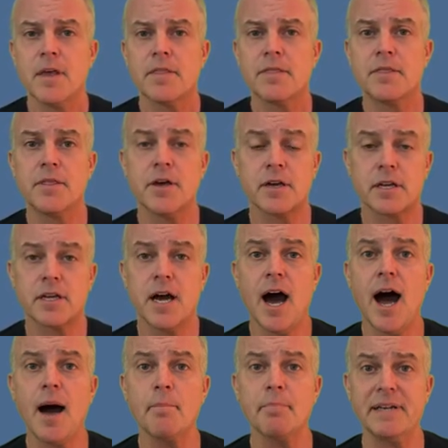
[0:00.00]
The
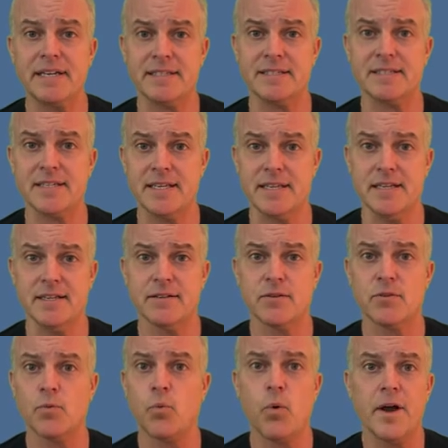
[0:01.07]
competency
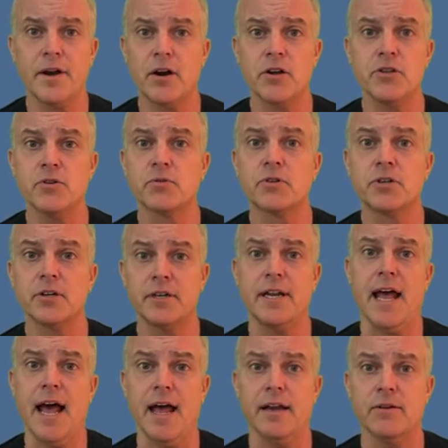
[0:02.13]
what are you good
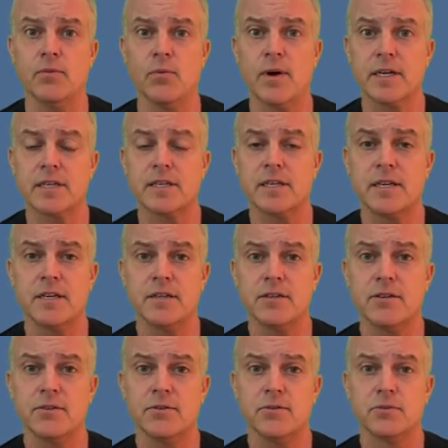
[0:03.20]
at? What can
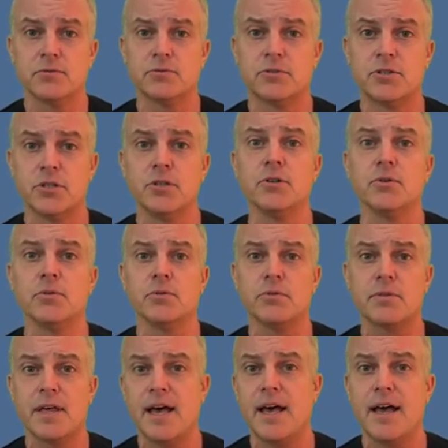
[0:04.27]
you do
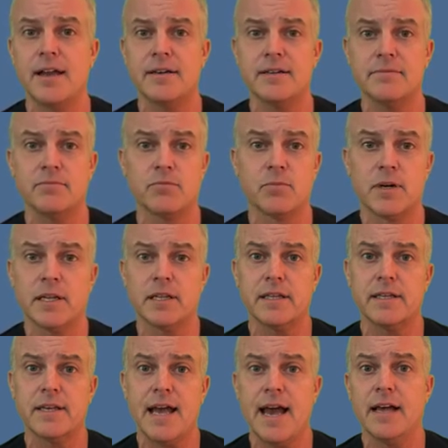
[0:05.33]
that
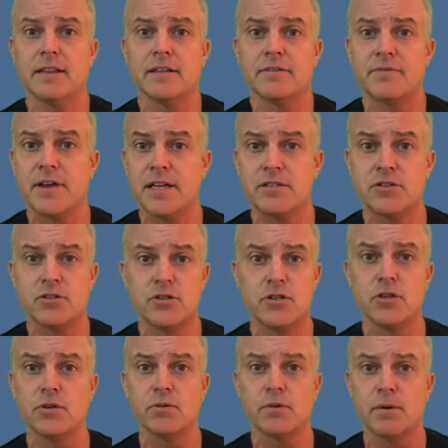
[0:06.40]
really elevates
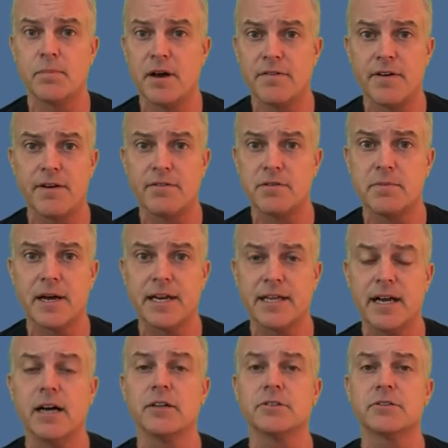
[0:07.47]
you above
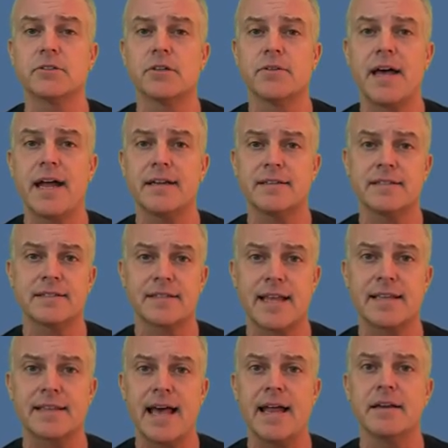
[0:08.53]
everybody else? So that's
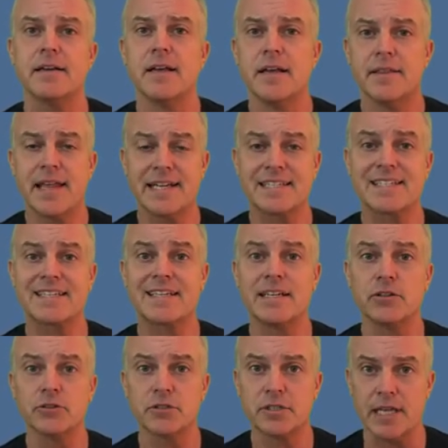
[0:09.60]
like that that
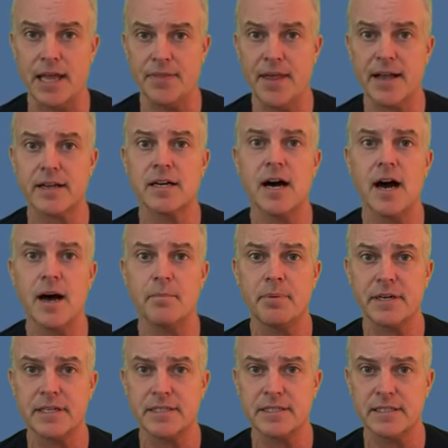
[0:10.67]
skill set, that
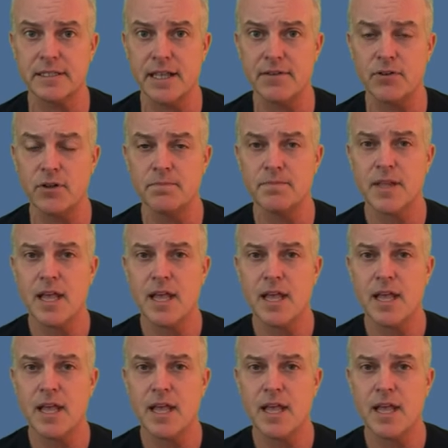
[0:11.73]
competency level.